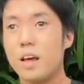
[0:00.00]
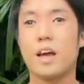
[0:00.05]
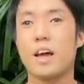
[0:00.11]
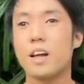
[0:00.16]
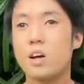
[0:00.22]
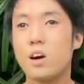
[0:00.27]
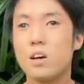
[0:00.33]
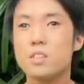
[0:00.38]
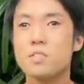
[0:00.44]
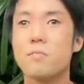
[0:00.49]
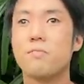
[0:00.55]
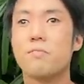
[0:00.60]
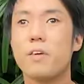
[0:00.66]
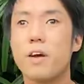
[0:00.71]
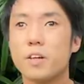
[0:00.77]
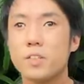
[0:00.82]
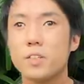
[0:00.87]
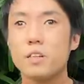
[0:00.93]
and costs a
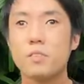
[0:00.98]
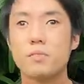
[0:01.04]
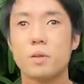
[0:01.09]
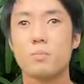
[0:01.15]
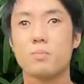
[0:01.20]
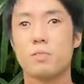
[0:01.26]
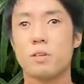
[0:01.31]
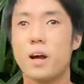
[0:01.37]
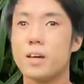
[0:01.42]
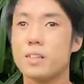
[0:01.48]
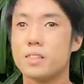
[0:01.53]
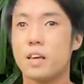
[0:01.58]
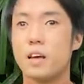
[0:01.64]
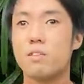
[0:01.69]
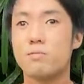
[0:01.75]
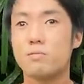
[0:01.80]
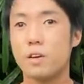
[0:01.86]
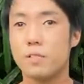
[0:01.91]
fraction of the price
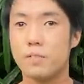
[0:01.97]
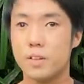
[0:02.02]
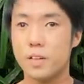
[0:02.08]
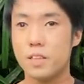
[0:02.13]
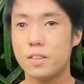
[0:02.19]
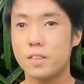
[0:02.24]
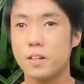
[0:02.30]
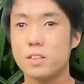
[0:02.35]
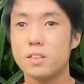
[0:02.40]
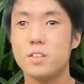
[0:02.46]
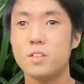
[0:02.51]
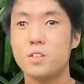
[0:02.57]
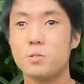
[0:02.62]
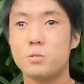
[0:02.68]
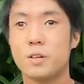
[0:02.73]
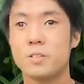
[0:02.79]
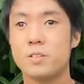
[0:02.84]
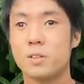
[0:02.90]
at roughly 30
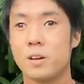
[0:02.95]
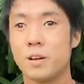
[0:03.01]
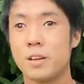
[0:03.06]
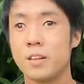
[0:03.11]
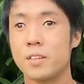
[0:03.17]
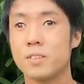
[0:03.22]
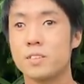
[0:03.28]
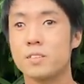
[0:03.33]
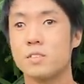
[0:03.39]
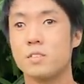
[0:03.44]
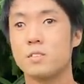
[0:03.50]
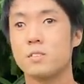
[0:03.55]
US dollars.